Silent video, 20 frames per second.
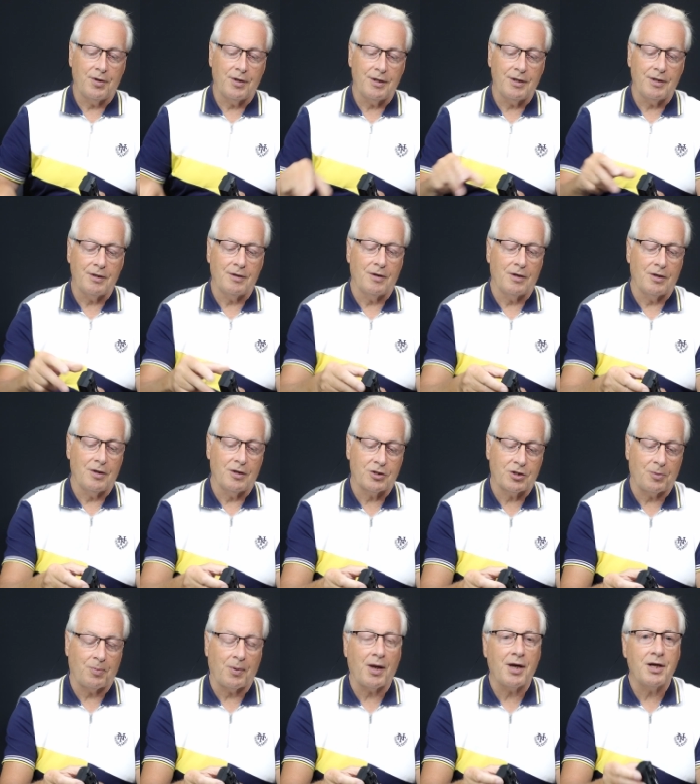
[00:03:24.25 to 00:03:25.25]
the
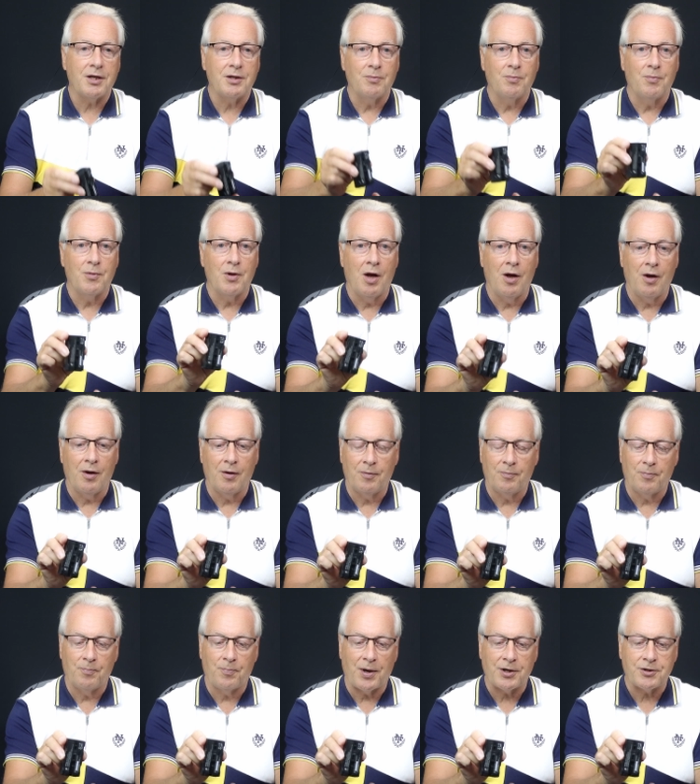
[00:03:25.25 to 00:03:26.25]
supplied uh,
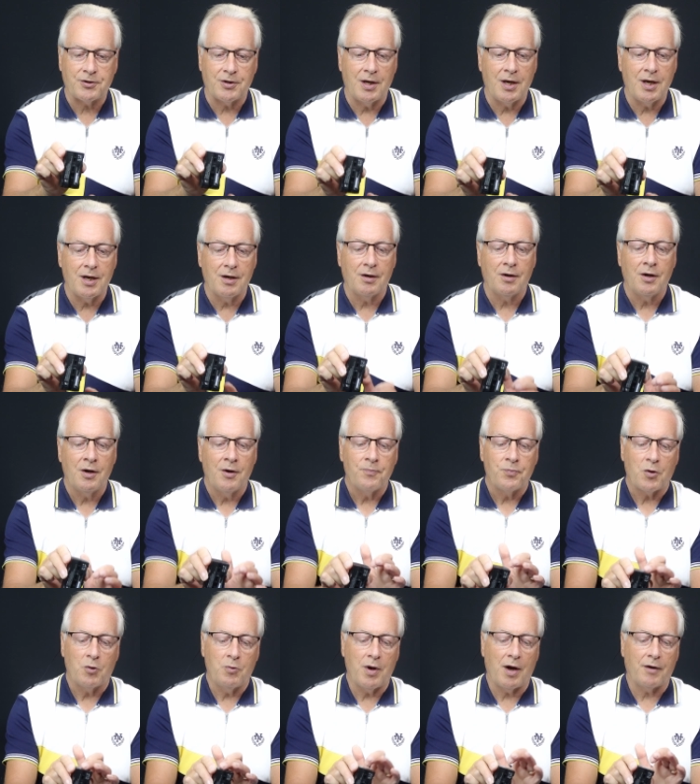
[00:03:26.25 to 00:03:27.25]
battery here,
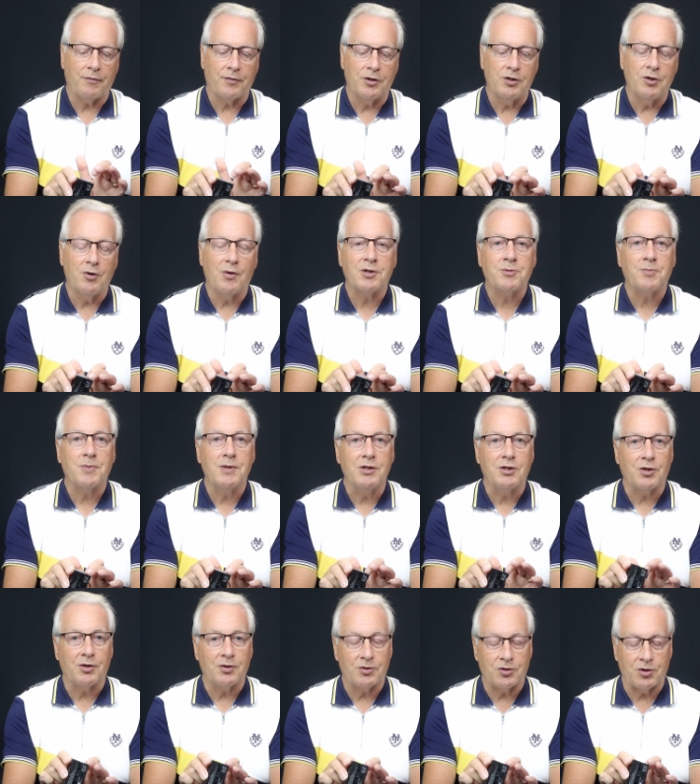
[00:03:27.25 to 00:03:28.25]
we have the USB
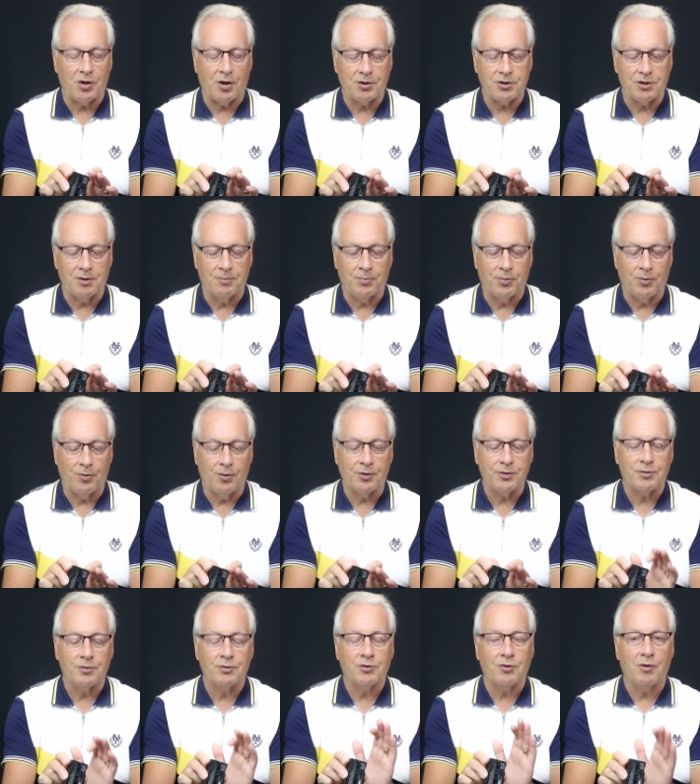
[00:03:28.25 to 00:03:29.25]
charging
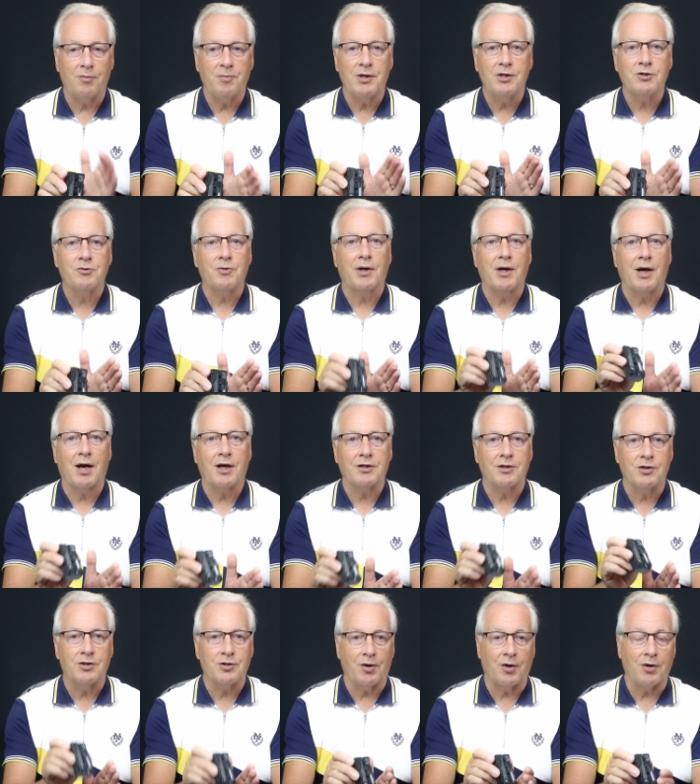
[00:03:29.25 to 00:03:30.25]
port, so it means we can
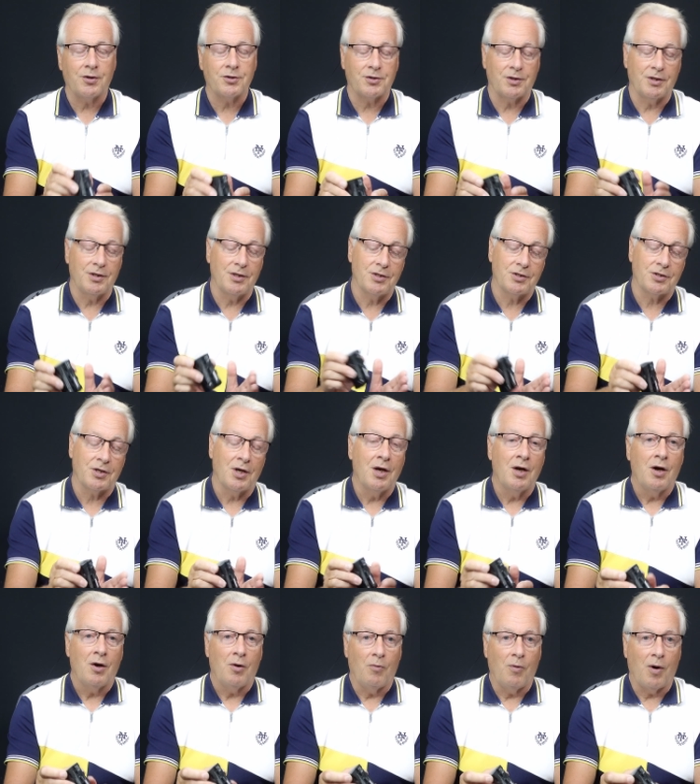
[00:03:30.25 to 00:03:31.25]
actually charge these
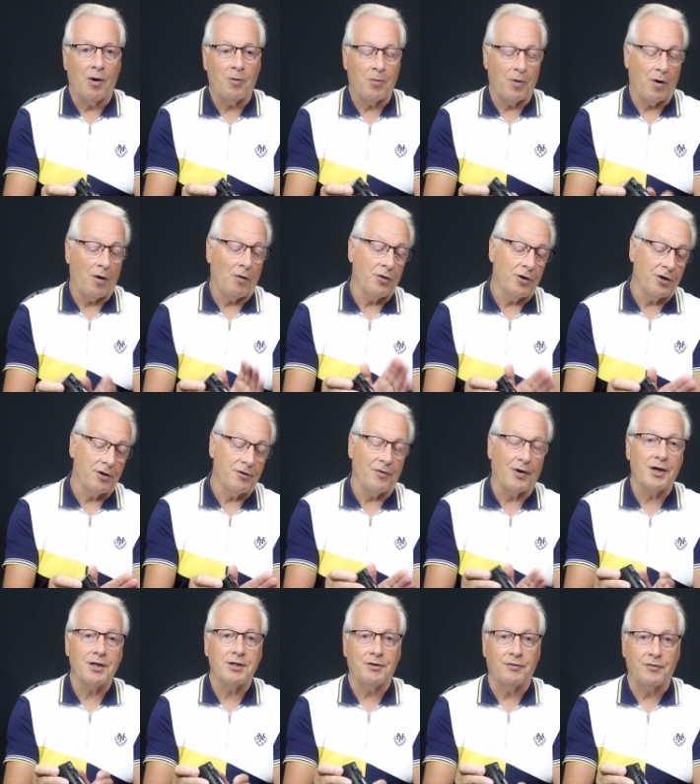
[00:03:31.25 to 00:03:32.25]
while we're on the
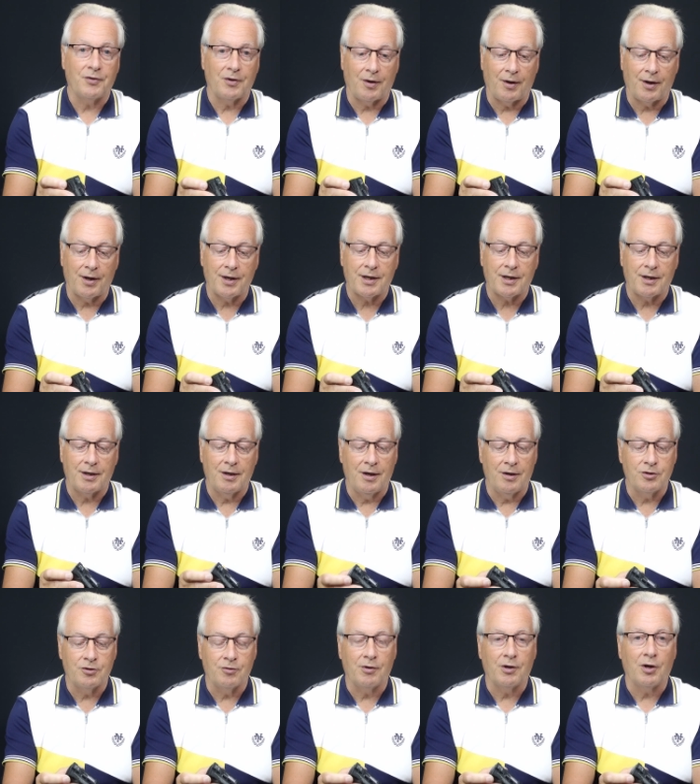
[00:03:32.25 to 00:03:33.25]
device, if you like,
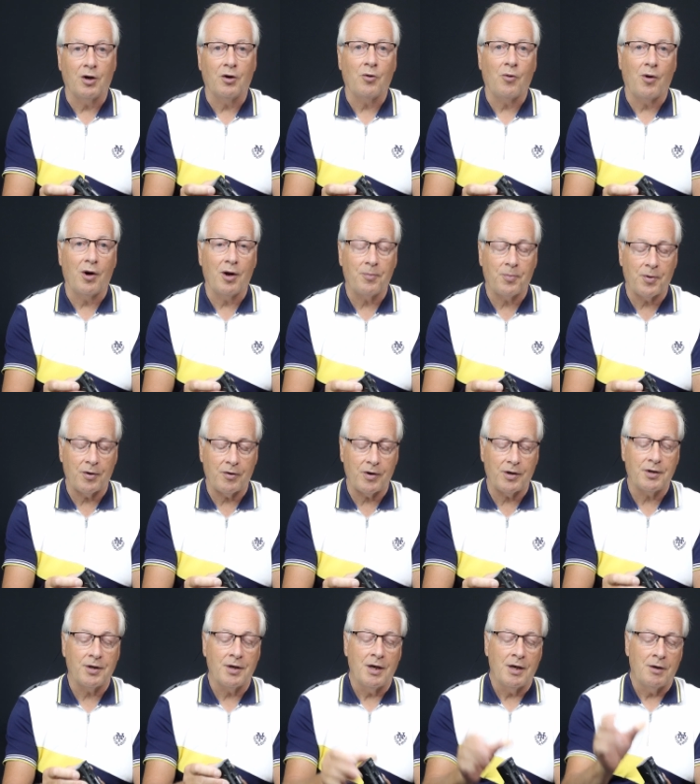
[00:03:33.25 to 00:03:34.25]
uh, during a quiet
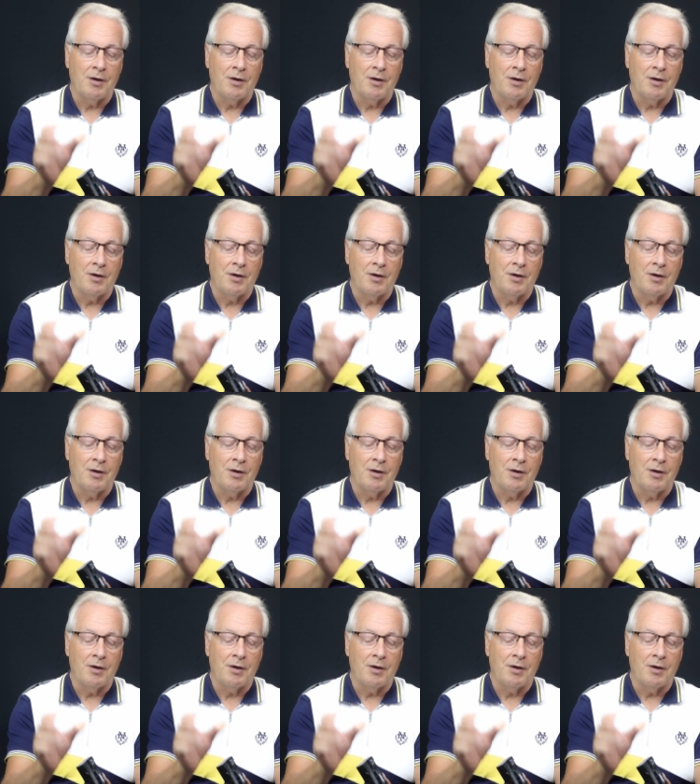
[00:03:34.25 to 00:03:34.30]
period.